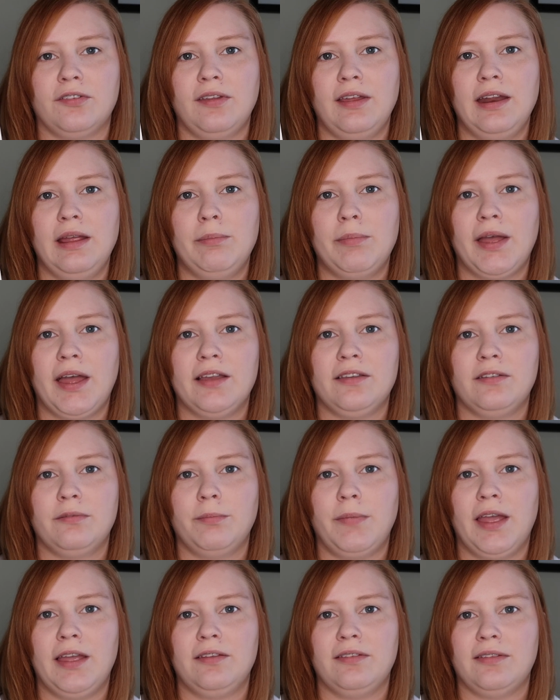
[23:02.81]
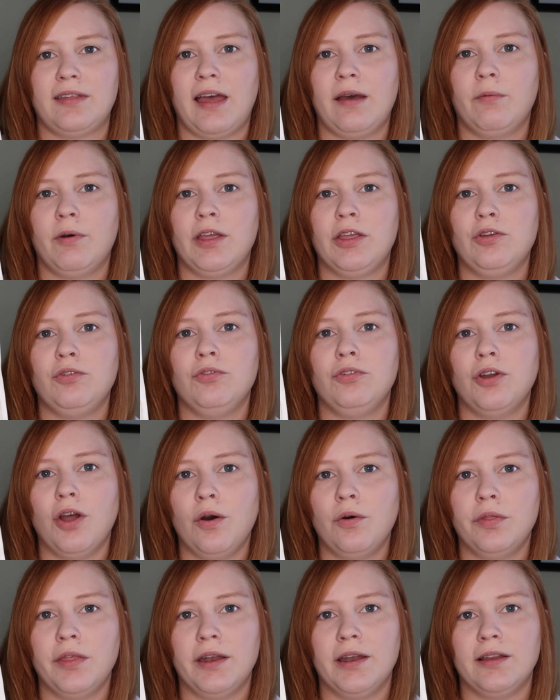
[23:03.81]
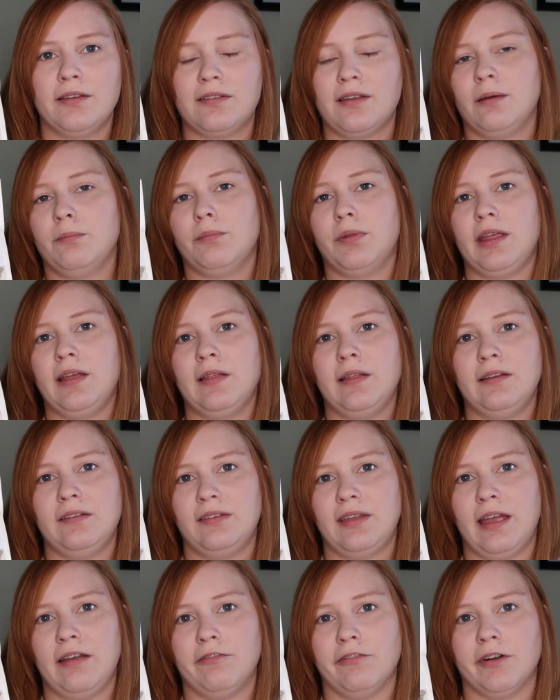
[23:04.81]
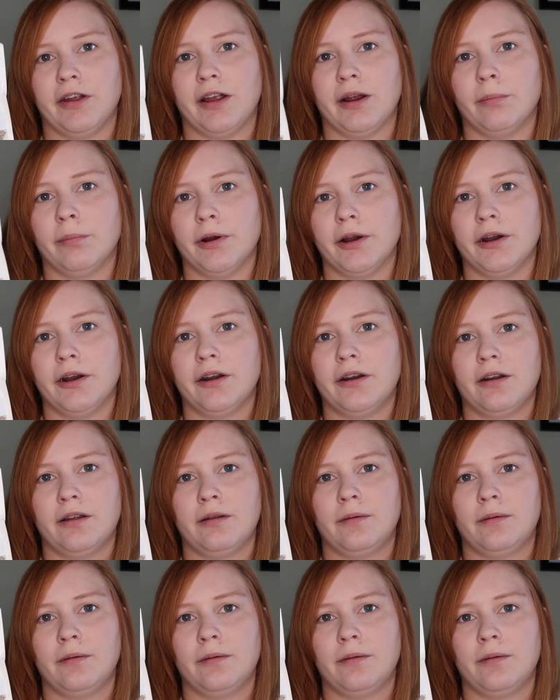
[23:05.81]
City Pets makes. That way you know that it's completely safe for your bird.